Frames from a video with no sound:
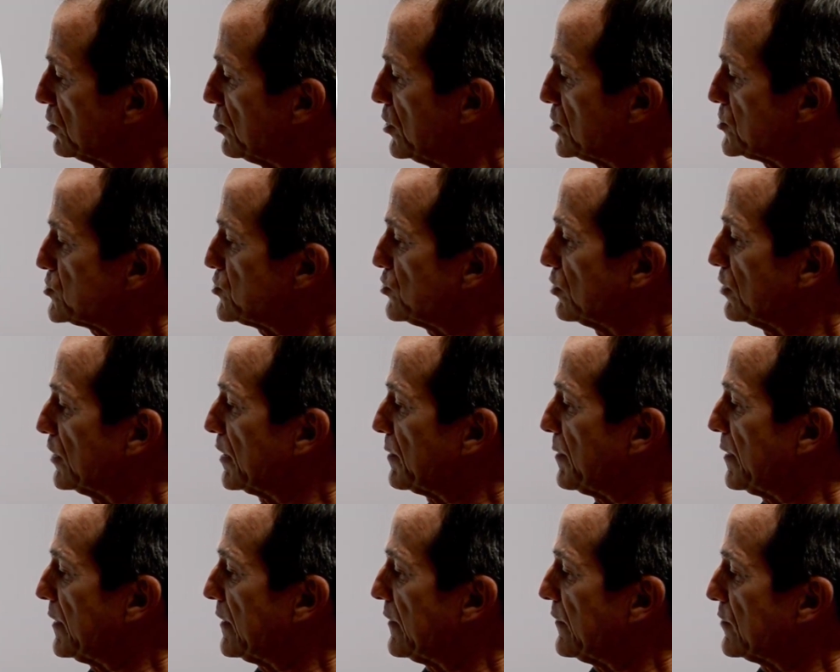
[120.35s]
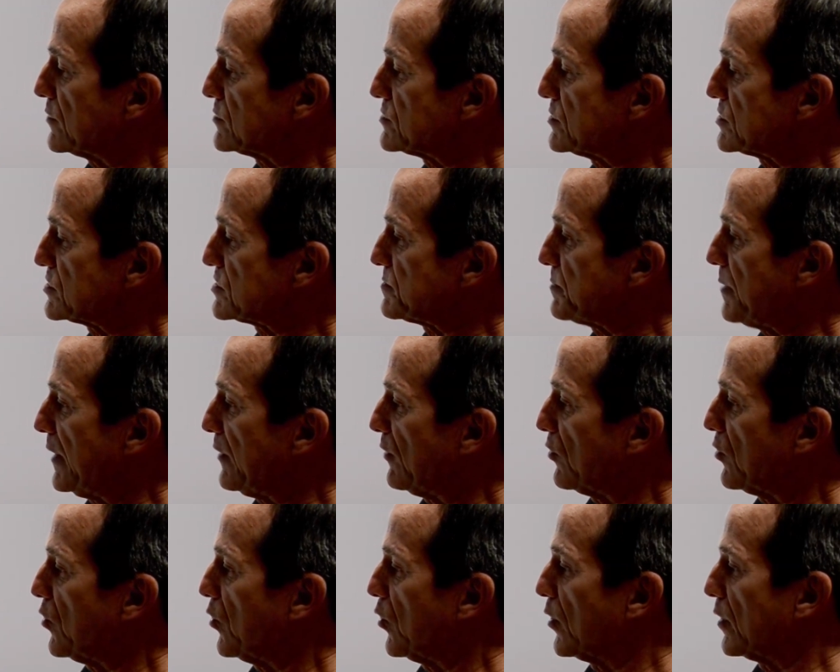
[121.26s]
longitudinal ligament, and there's the
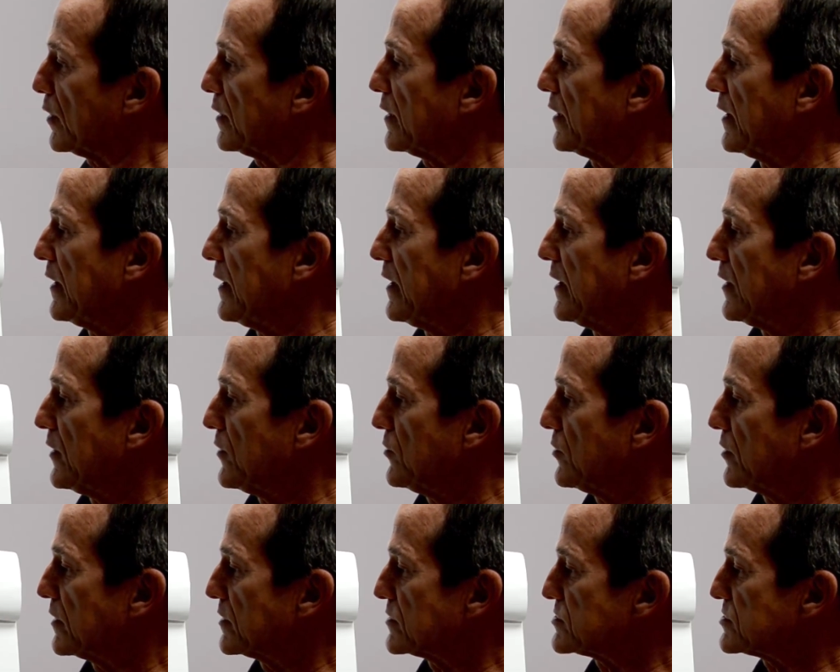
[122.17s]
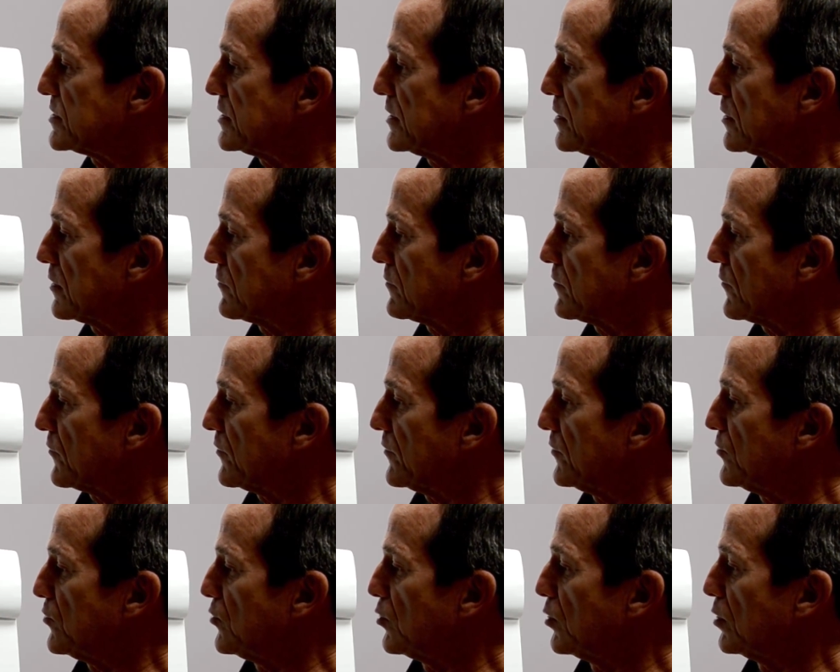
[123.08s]
spinal cord you can see here that
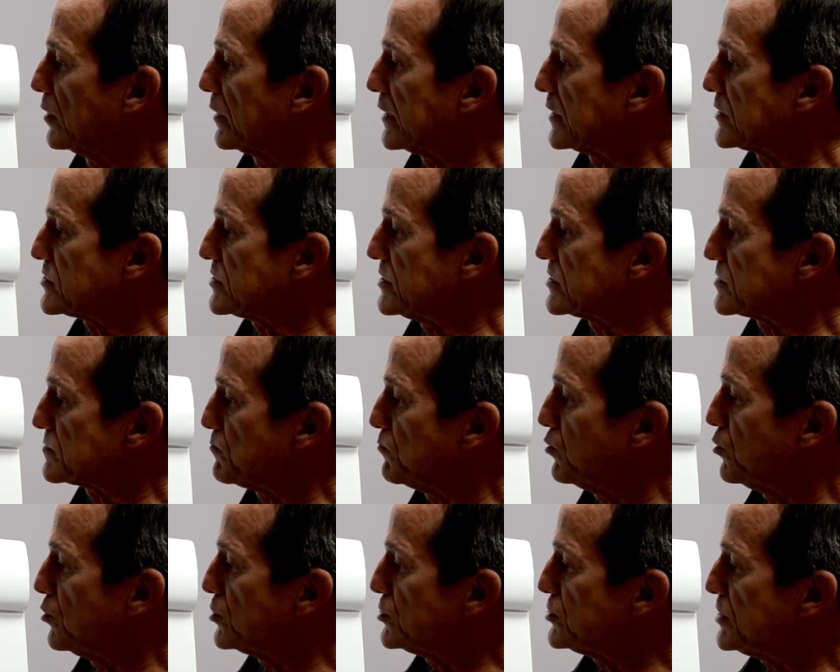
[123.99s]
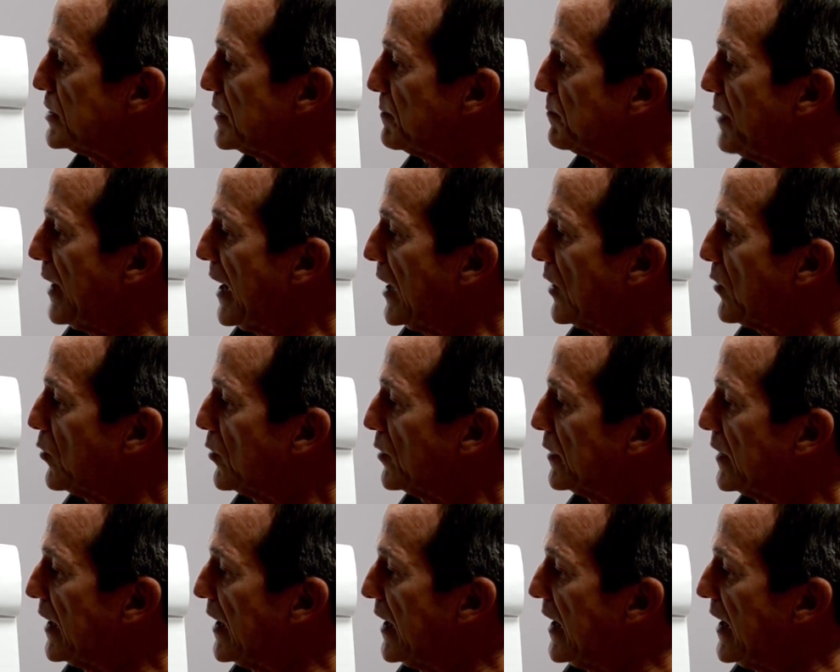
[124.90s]
the nucleus is pushing
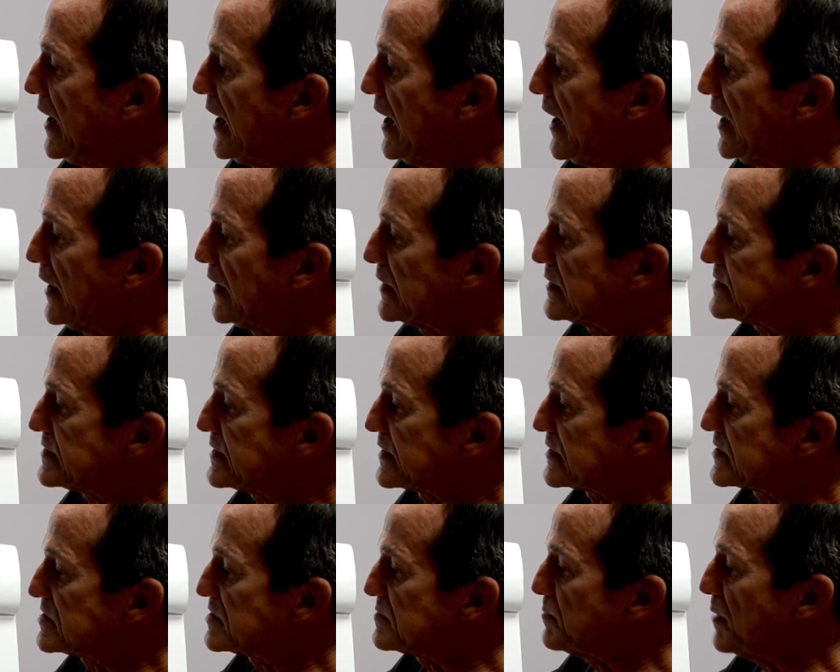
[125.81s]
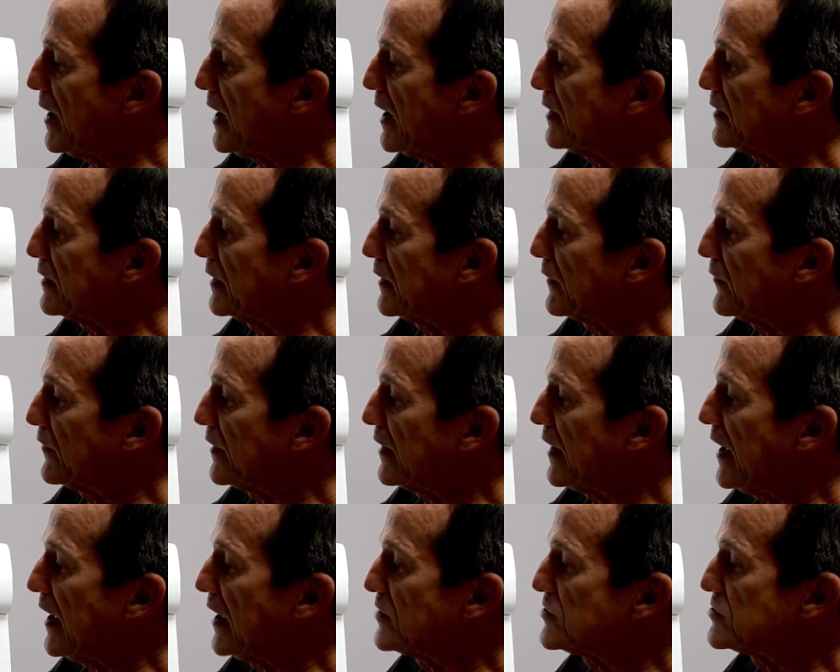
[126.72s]
backward and it's expanding
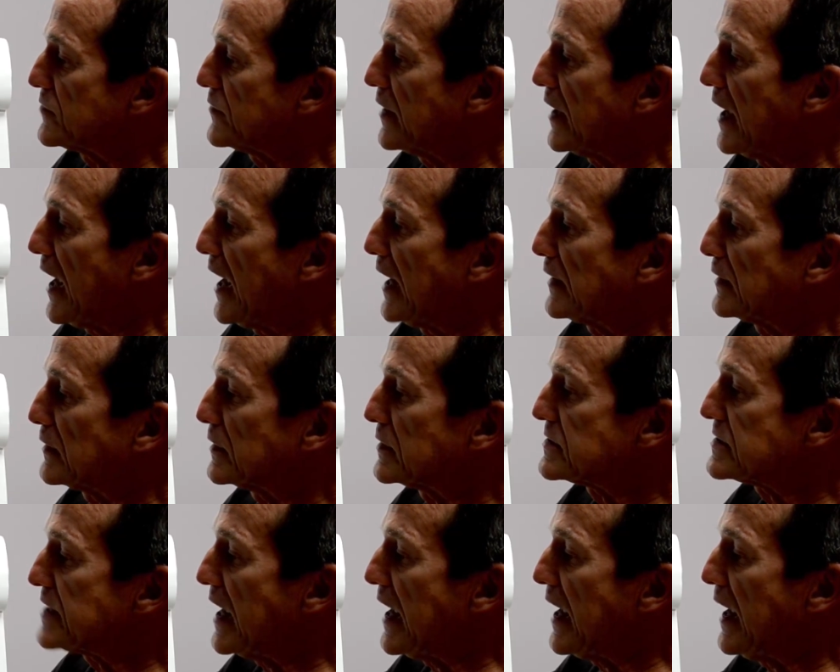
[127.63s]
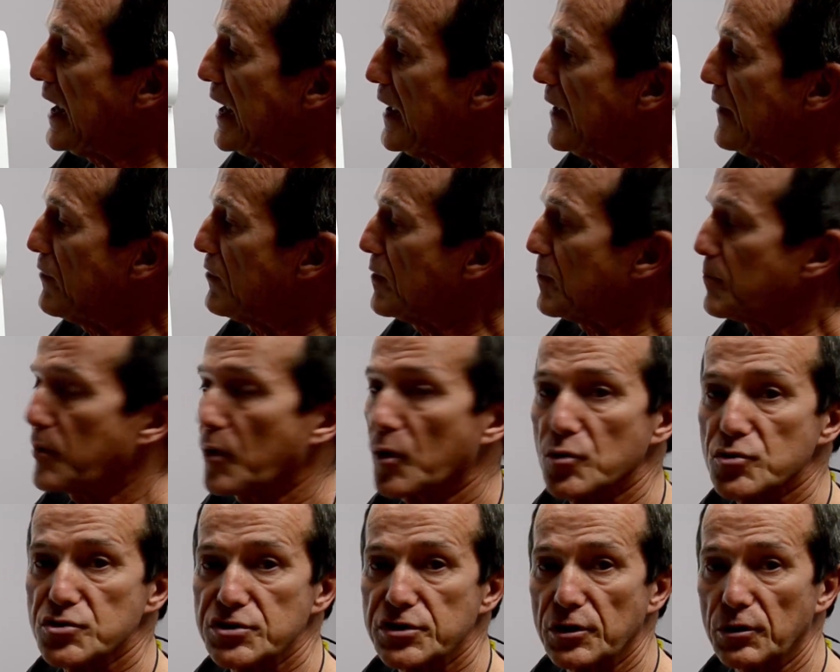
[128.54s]
the edge of the annulus and the
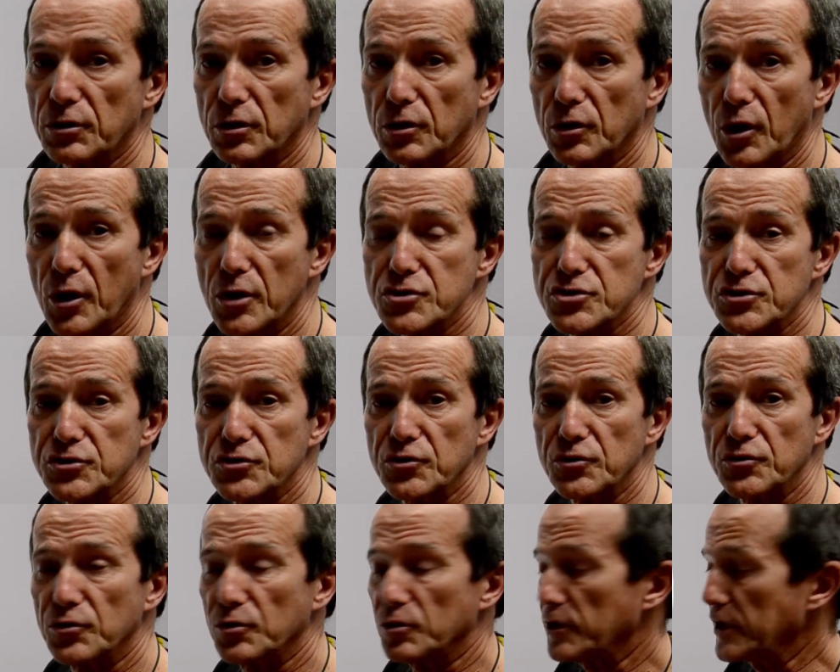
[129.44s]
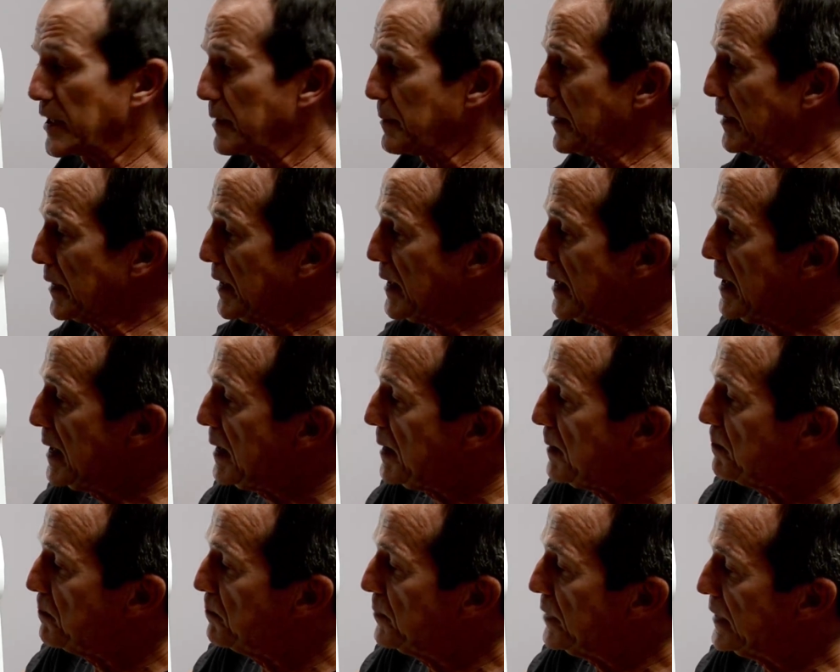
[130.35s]
posterior longitudinal ligament
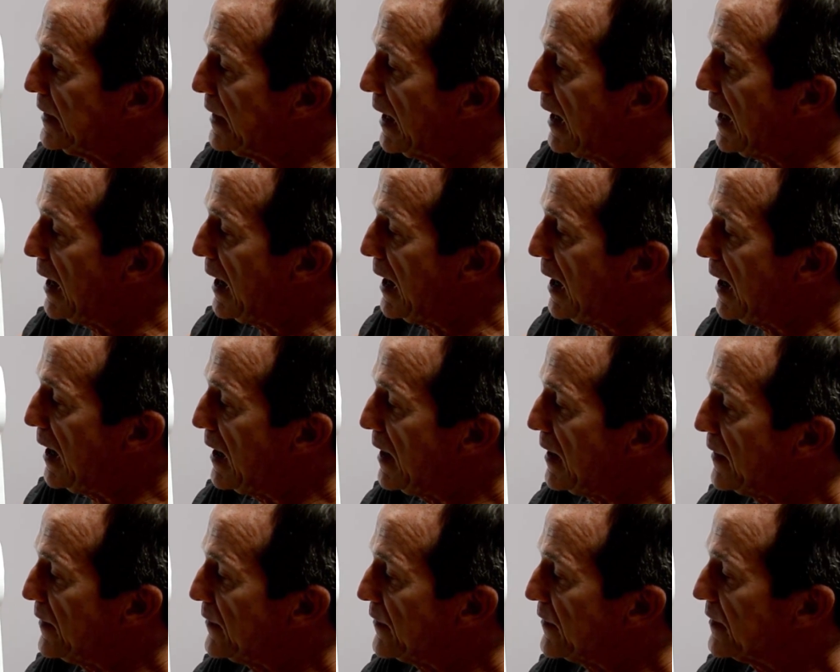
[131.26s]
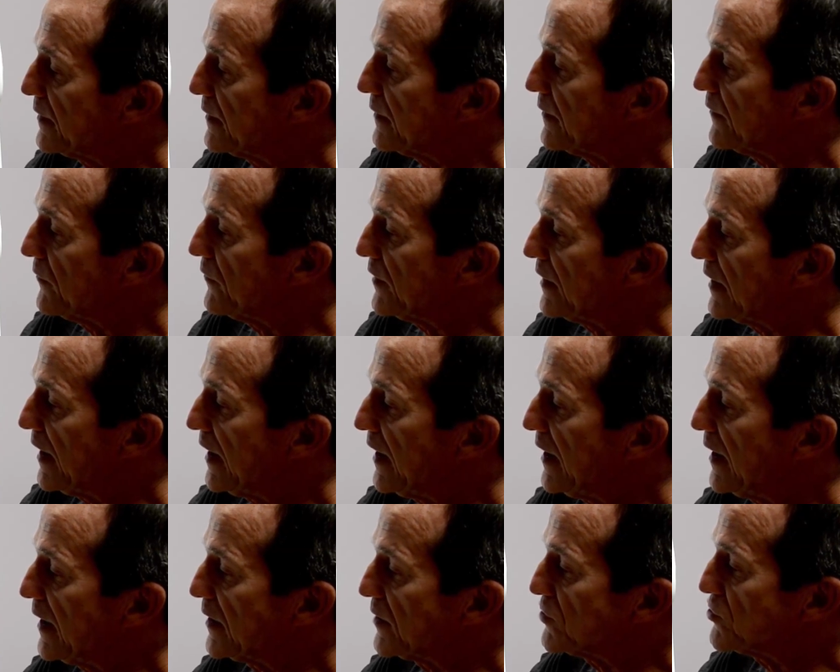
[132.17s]
beyond the
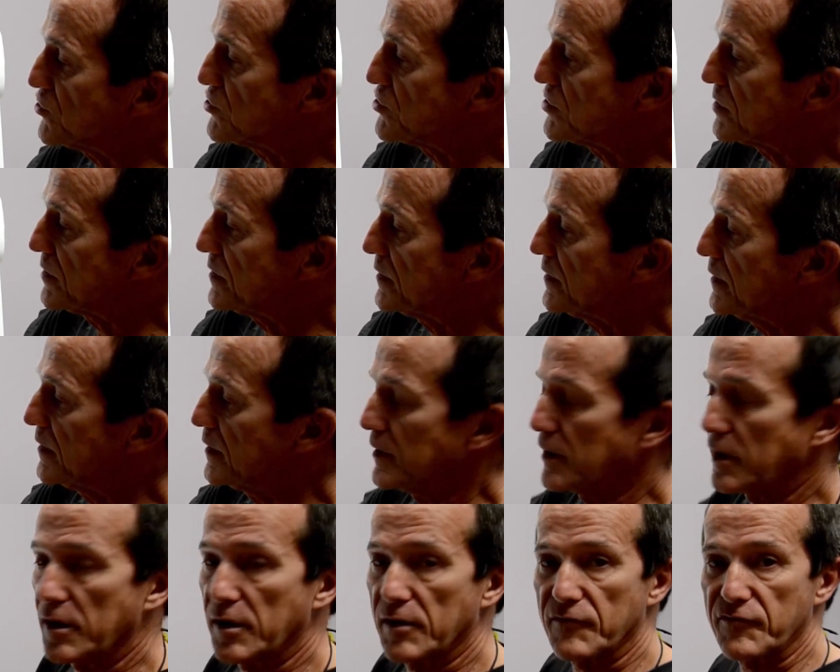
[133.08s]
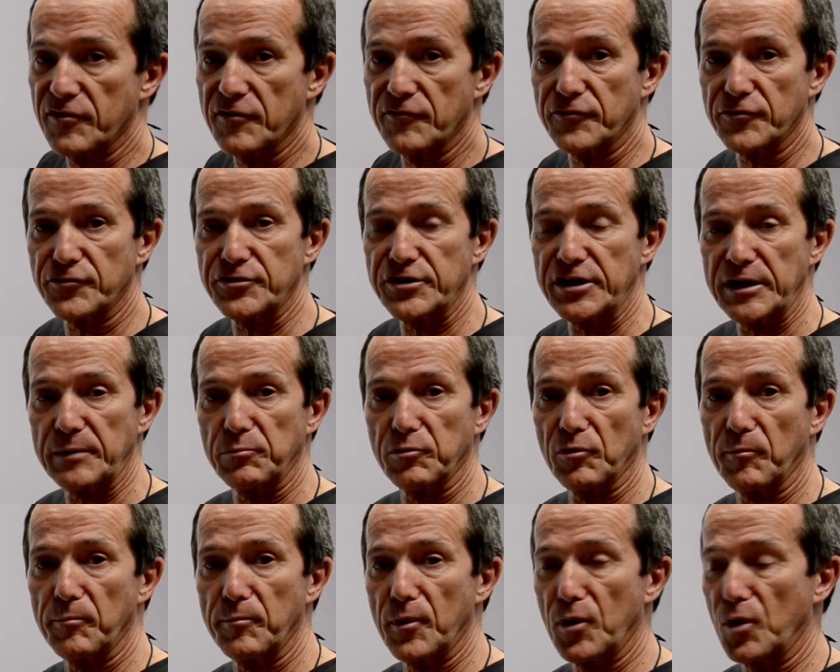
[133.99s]
edge of the
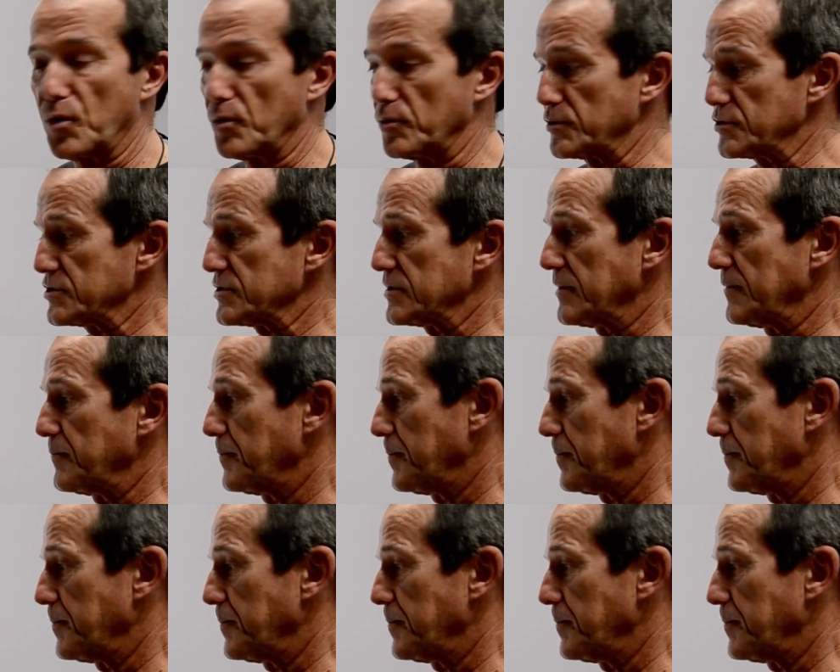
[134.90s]
vertebral bones.